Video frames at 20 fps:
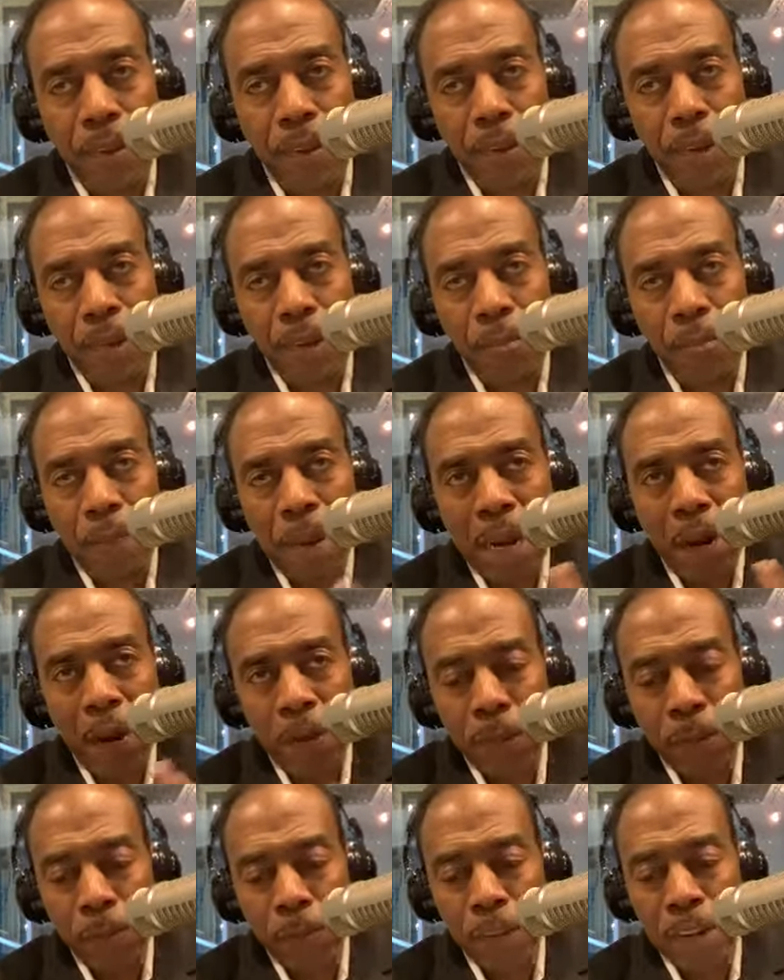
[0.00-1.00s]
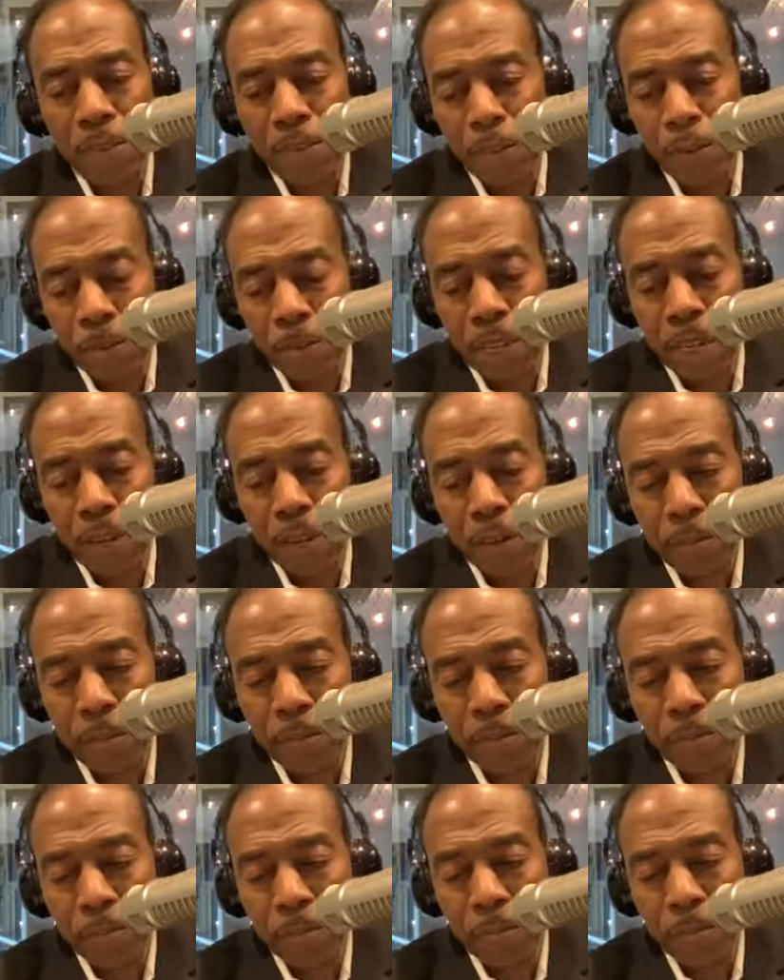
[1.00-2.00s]
Now, marinate on that for a minute.
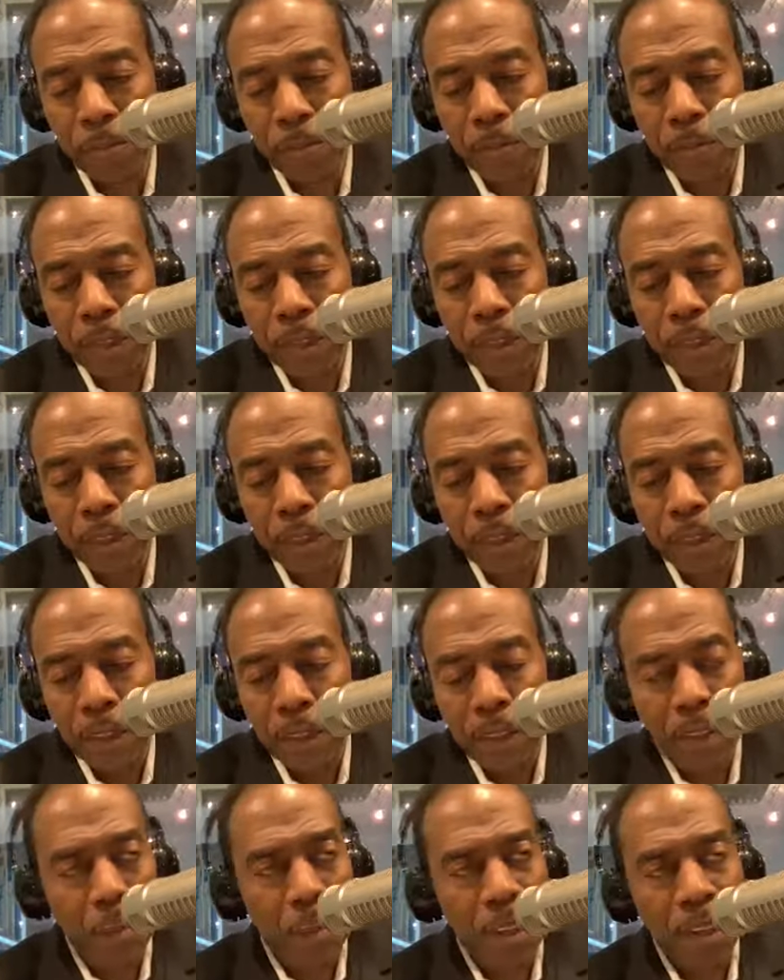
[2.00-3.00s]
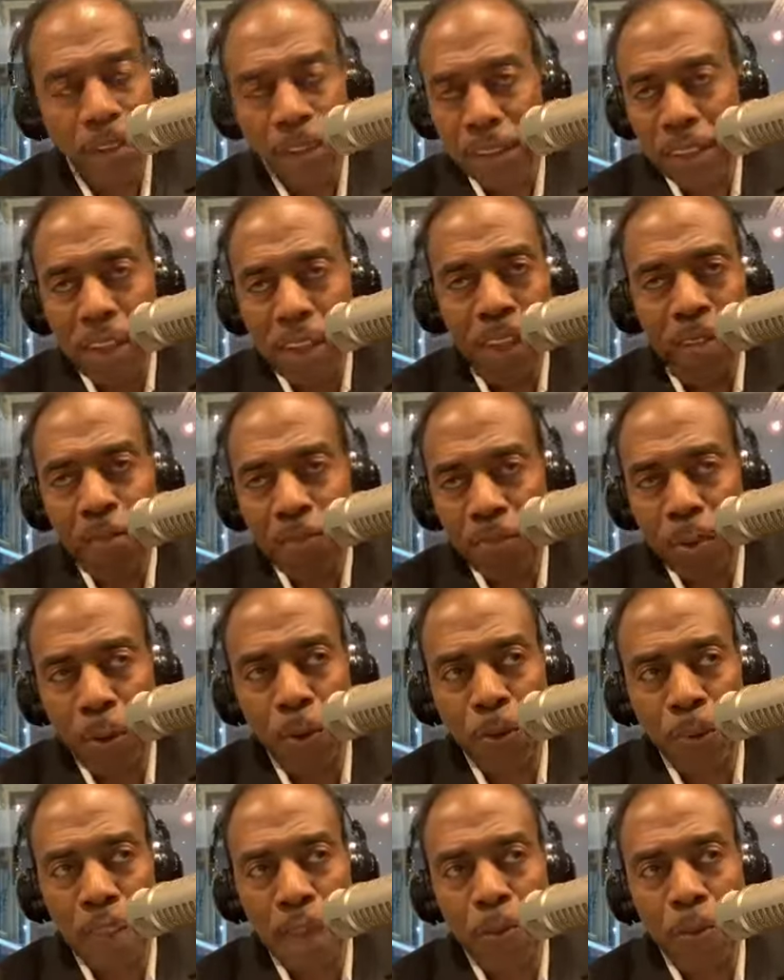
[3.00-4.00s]
Some of these same
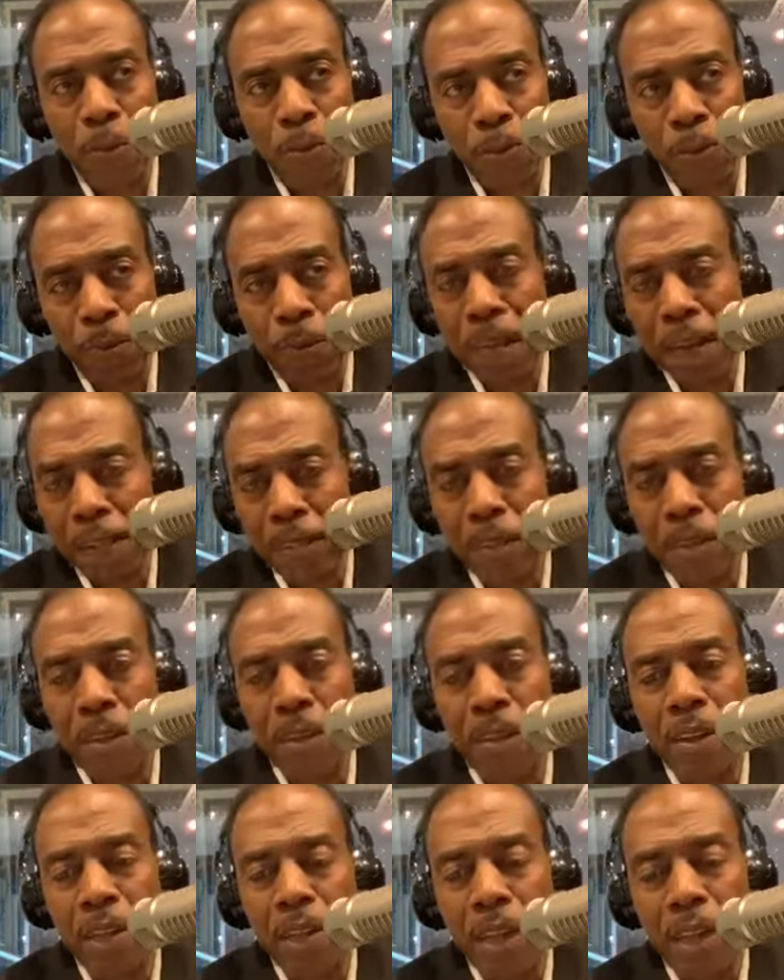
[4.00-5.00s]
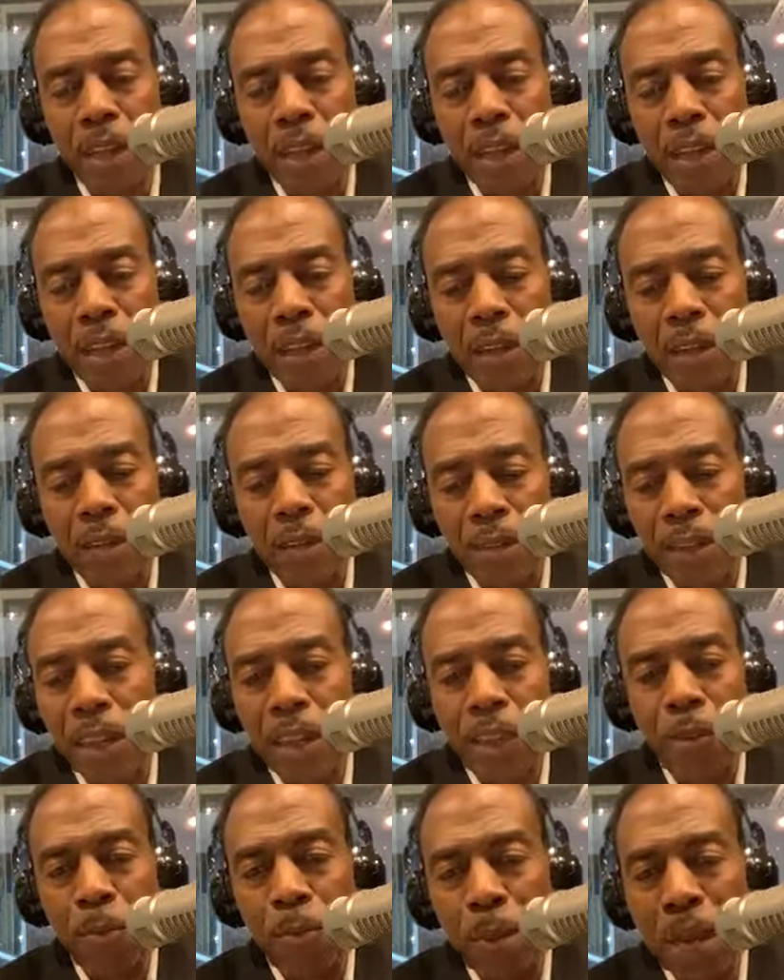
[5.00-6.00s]
folks that would rather
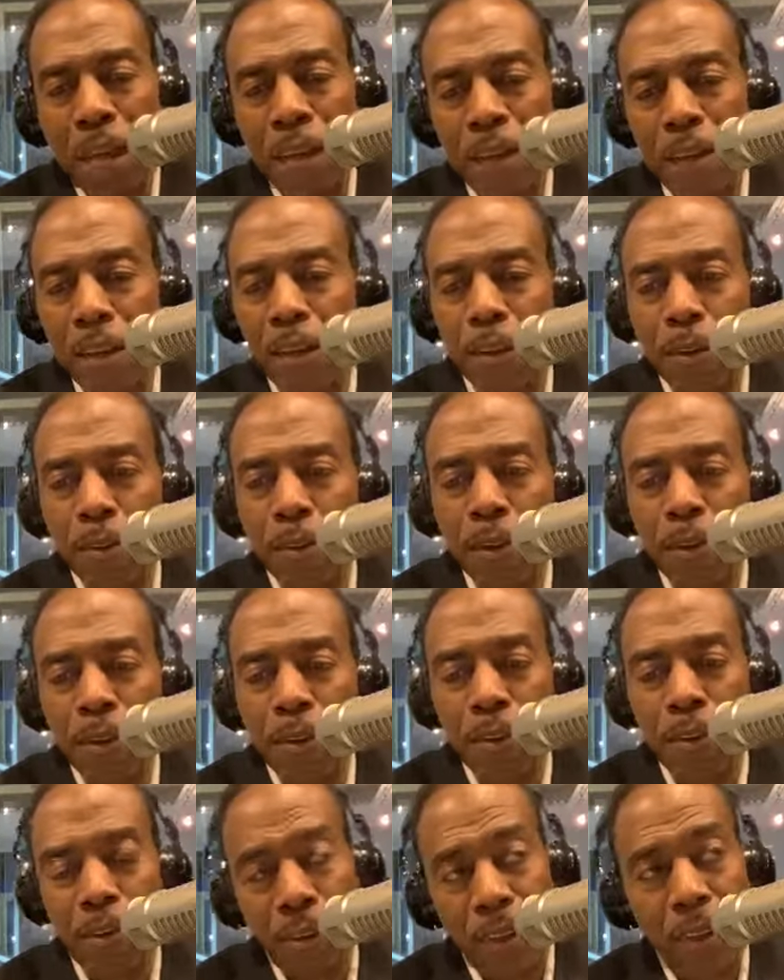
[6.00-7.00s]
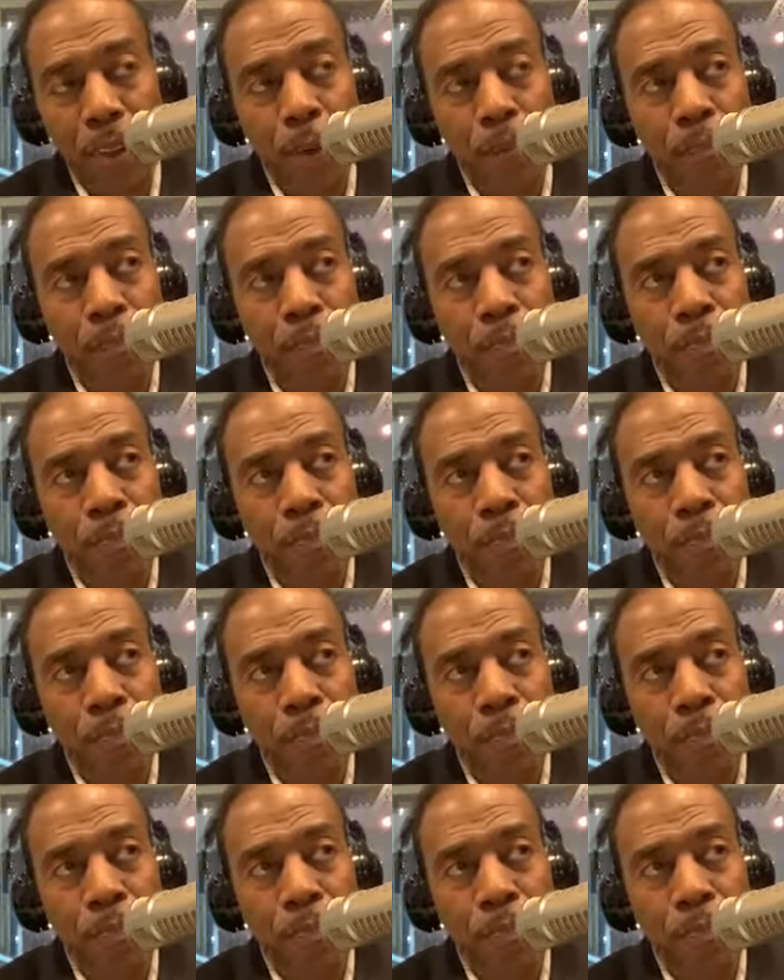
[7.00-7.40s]
send you back across the sea,